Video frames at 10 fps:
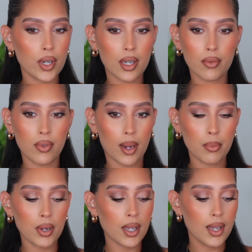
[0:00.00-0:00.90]
freaking
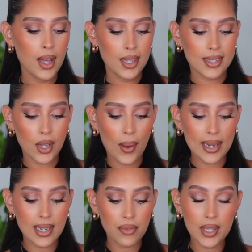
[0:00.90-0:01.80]
vibrant. So
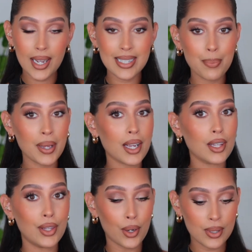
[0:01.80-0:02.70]
I definitely had to pick
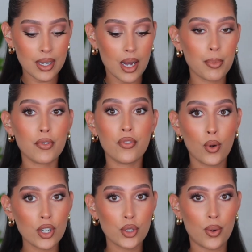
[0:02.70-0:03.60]
those up
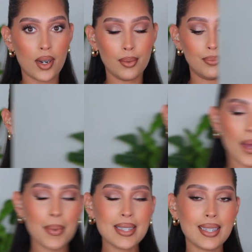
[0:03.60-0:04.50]
for sure. So
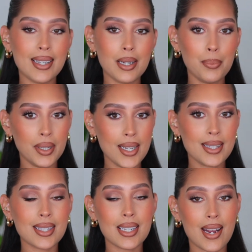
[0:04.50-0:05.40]
that basically
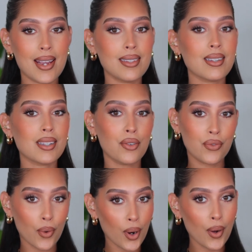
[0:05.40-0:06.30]
completes today's
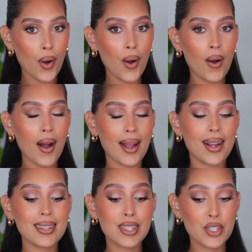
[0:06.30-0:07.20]
Sephora haul. I
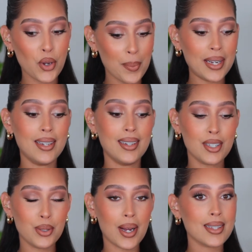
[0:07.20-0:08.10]
got so many
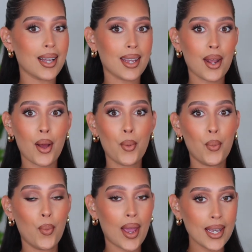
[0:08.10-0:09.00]
goodies, you guys. I cannot
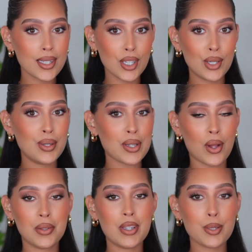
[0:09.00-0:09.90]
wait to use
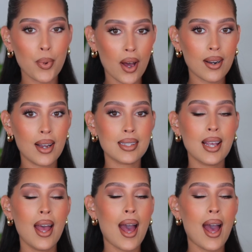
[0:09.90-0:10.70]
all of these products.